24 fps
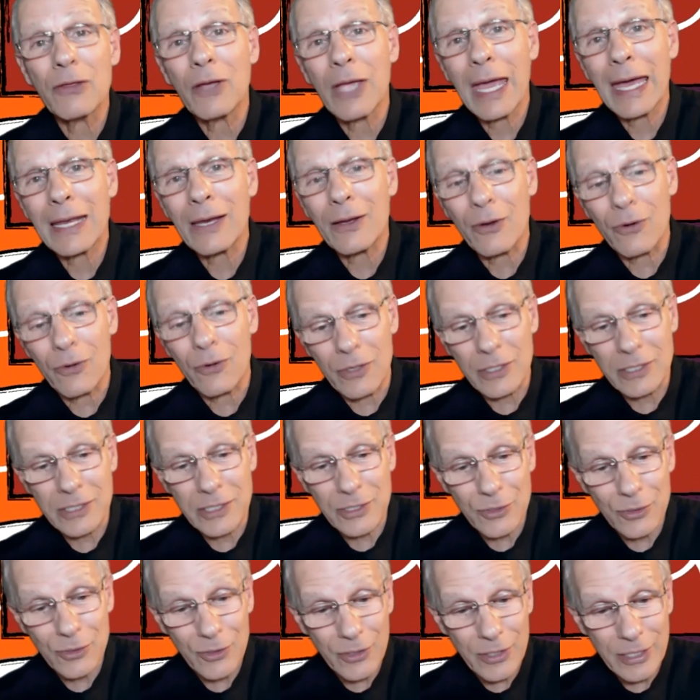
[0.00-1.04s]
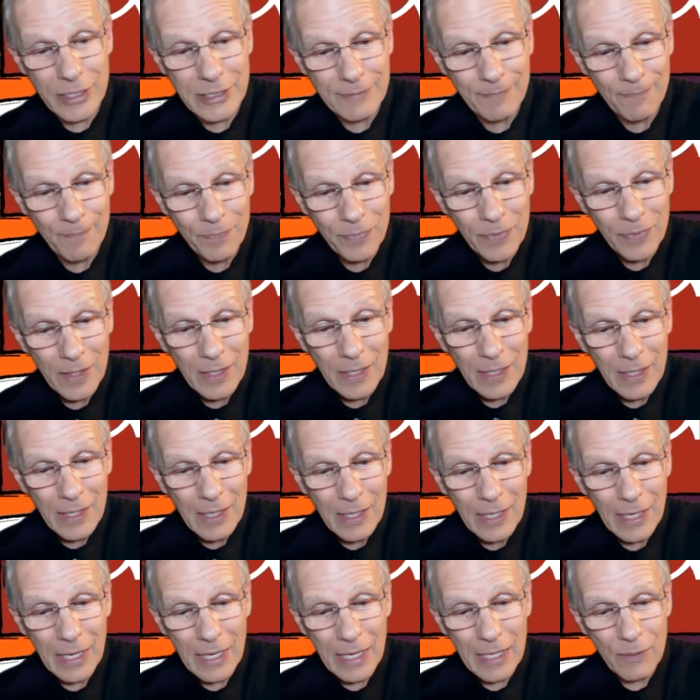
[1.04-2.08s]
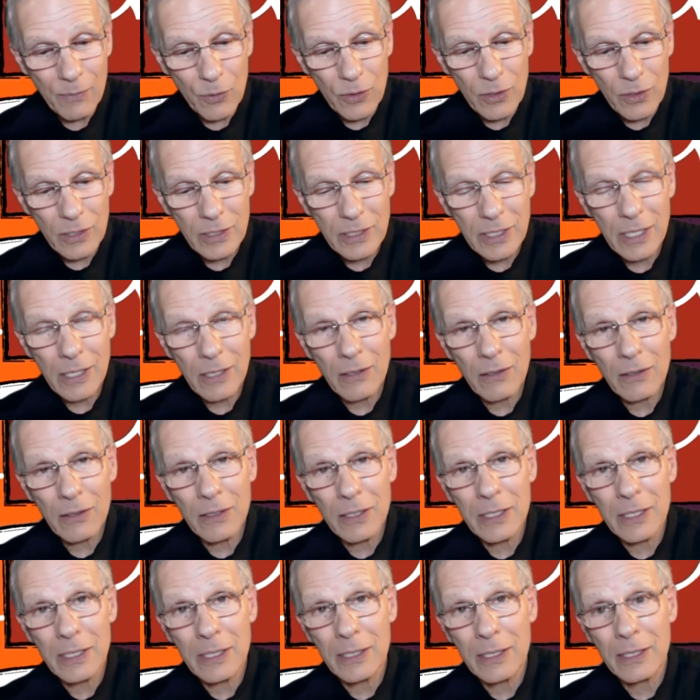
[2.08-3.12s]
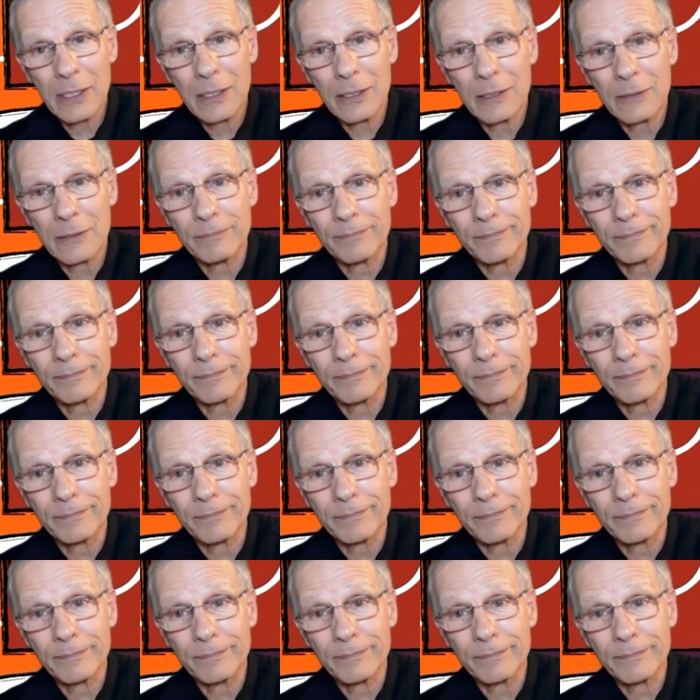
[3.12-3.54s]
category of stories, and I'm going to tell